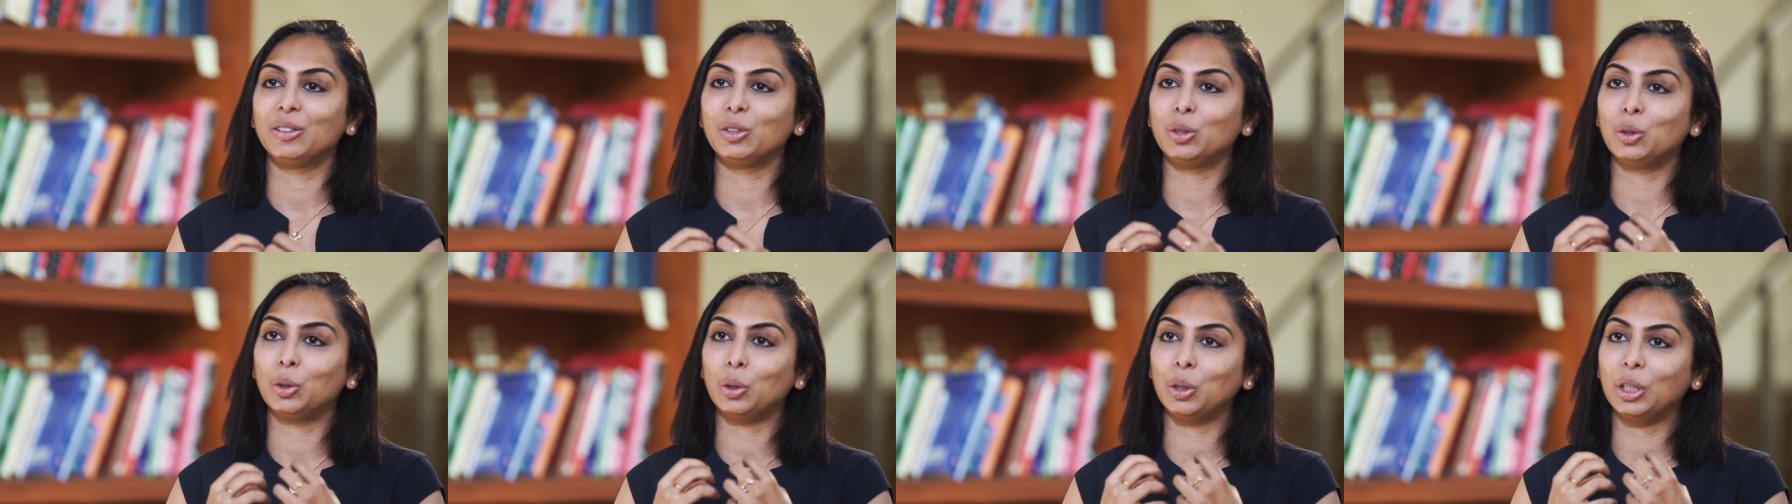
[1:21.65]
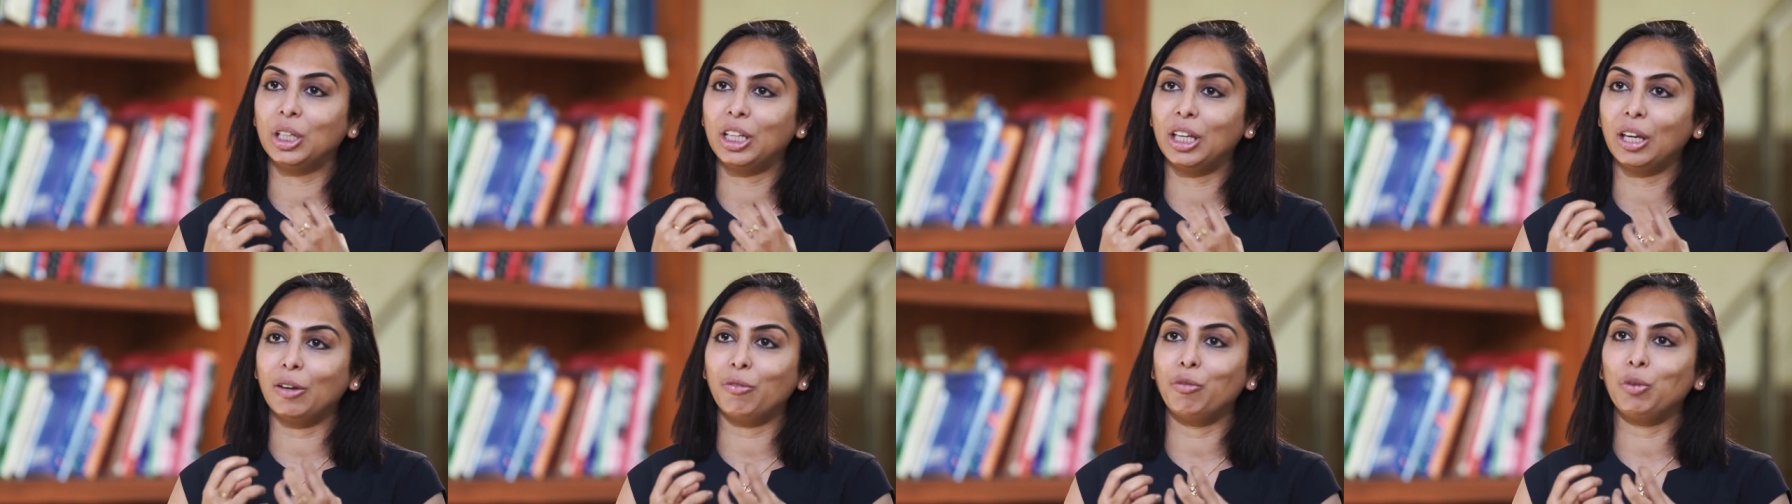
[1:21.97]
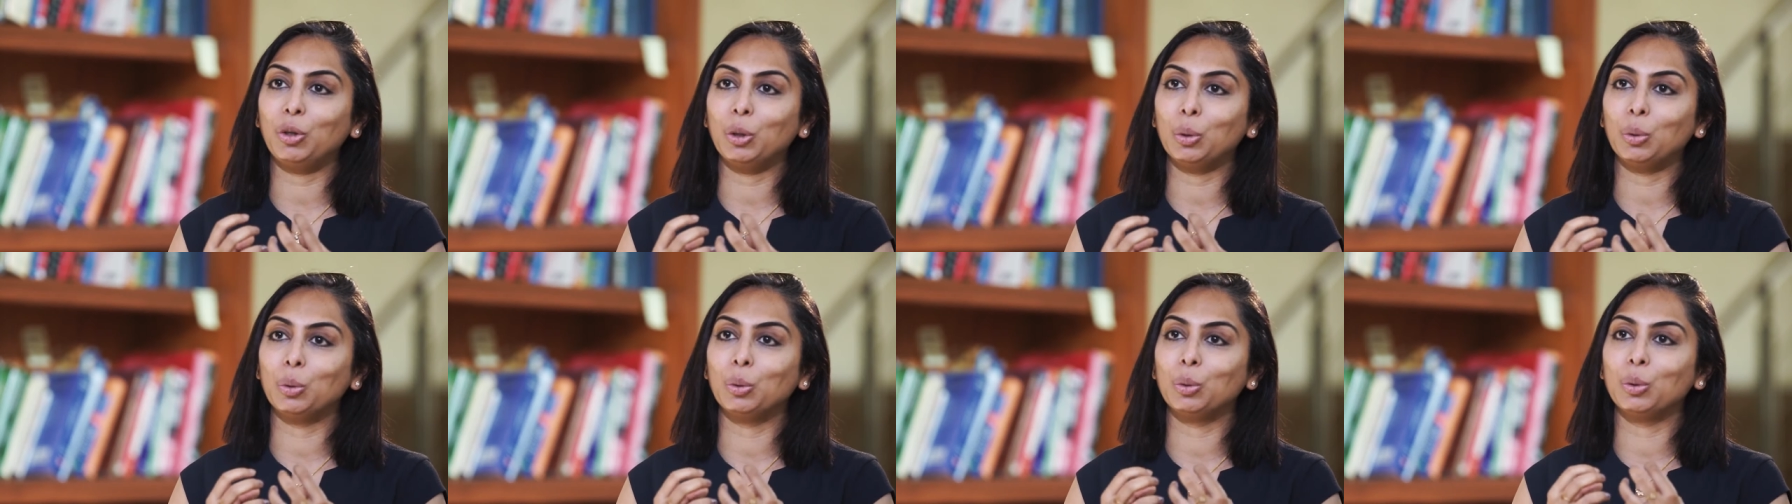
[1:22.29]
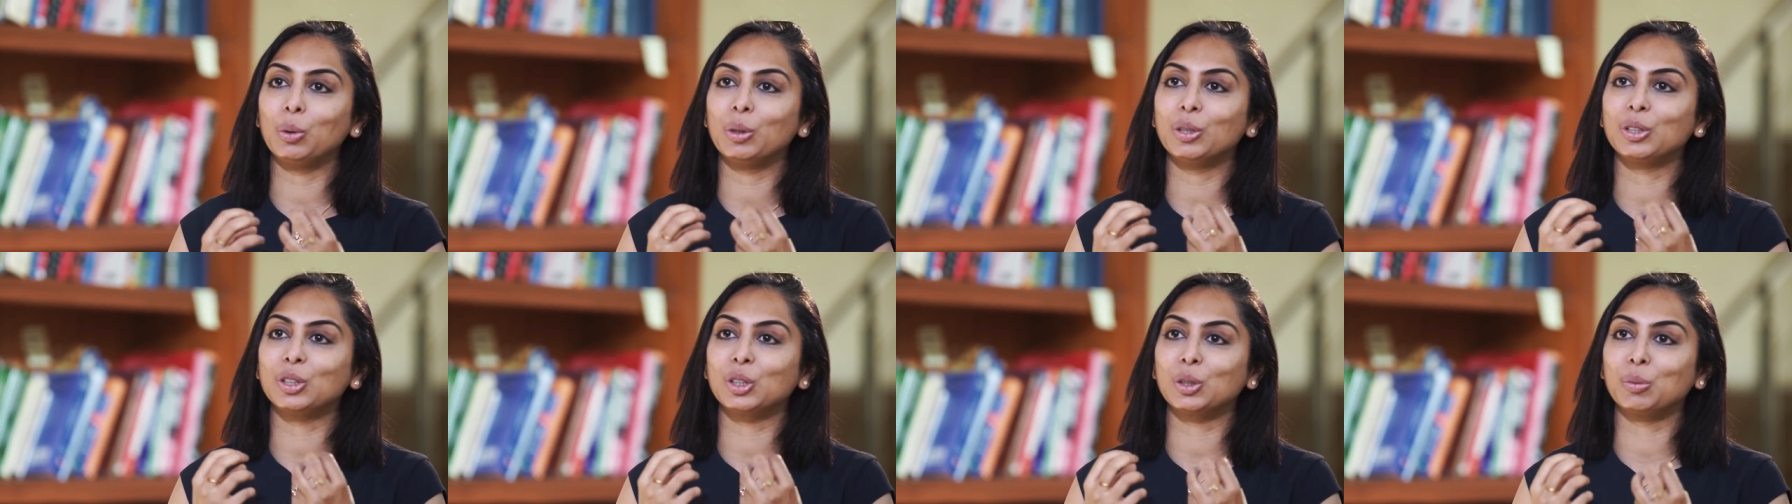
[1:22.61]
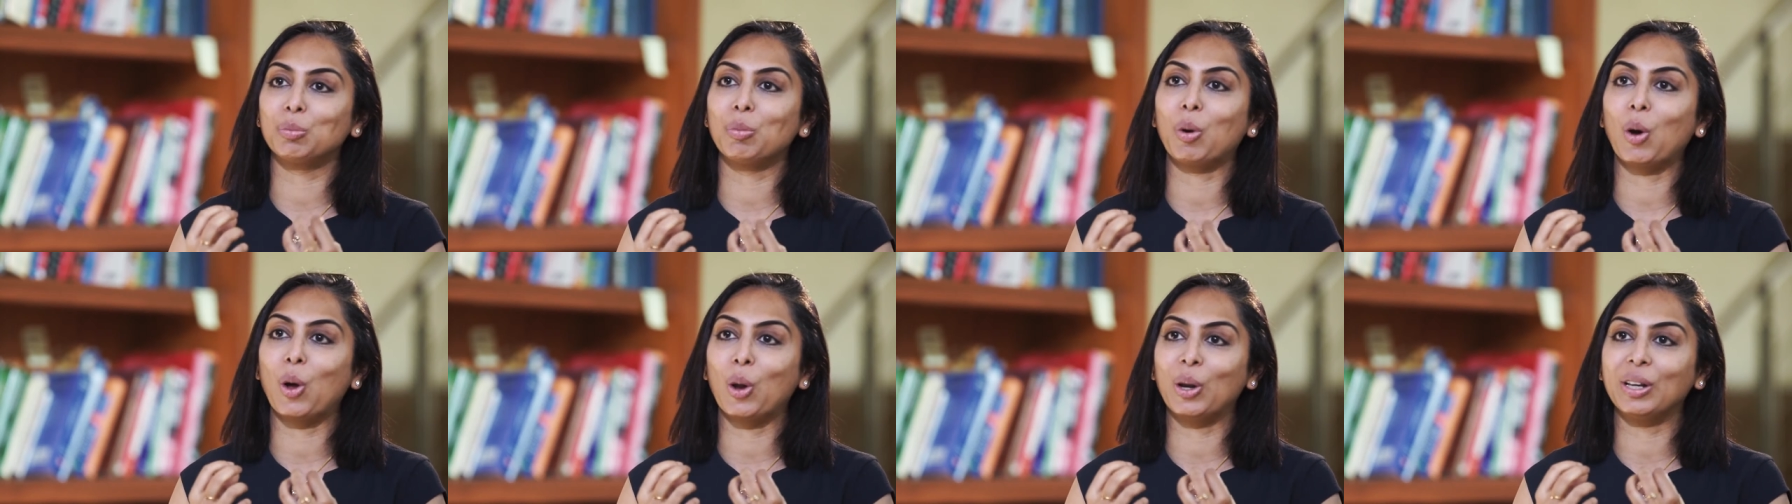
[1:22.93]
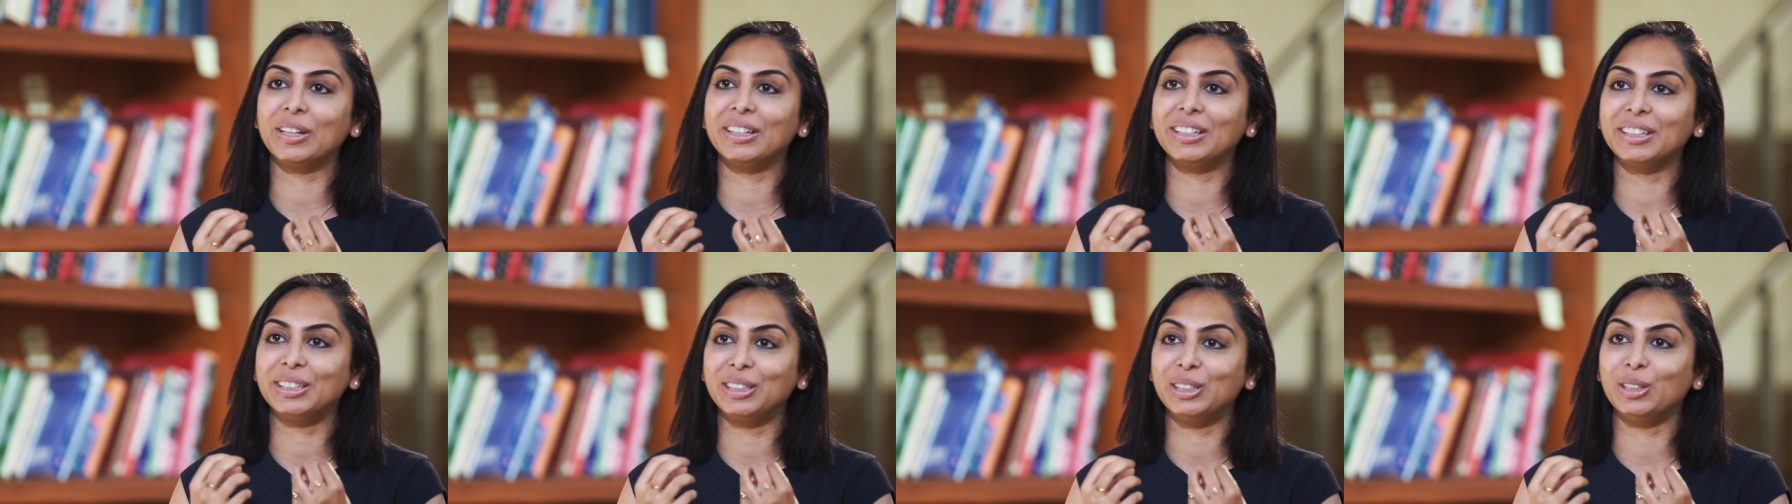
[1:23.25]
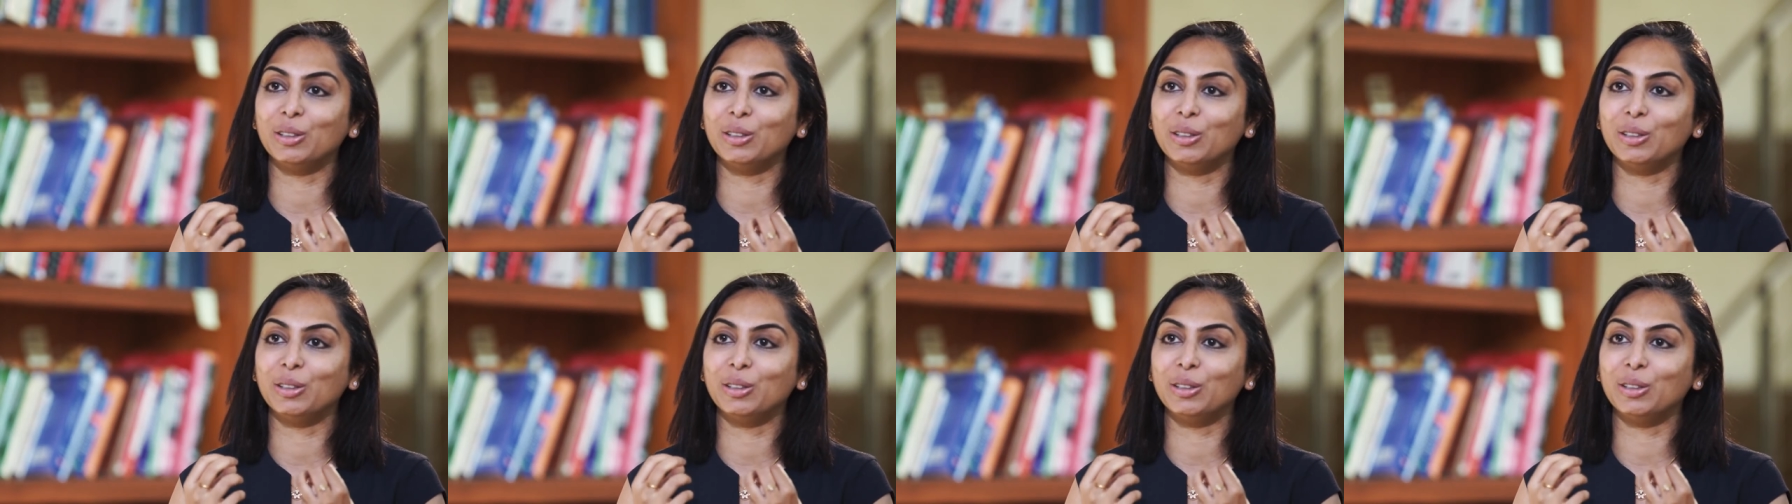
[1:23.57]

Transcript: to give you small